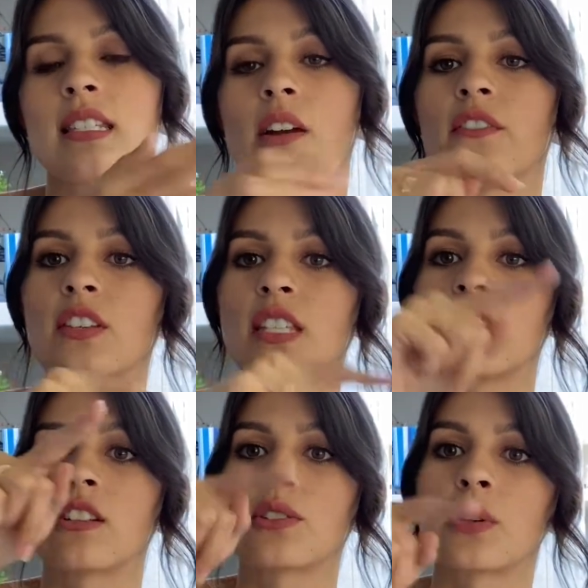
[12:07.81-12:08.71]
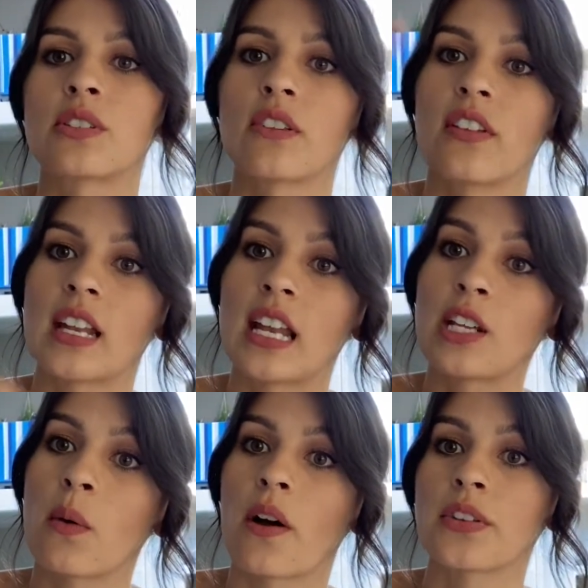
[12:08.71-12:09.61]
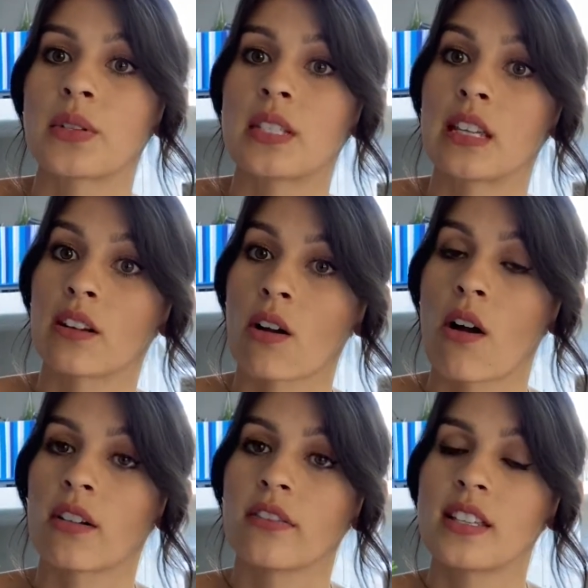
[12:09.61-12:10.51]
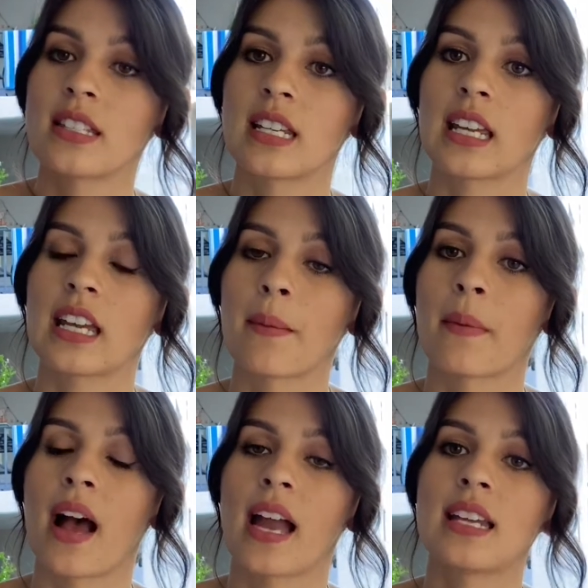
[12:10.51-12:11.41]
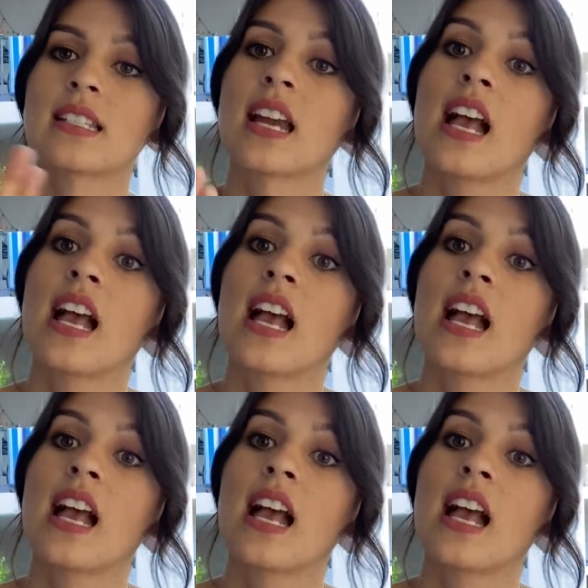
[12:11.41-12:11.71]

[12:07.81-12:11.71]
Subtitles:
So if you see their dorsal fin and you also see their caudal fin sticking up behind,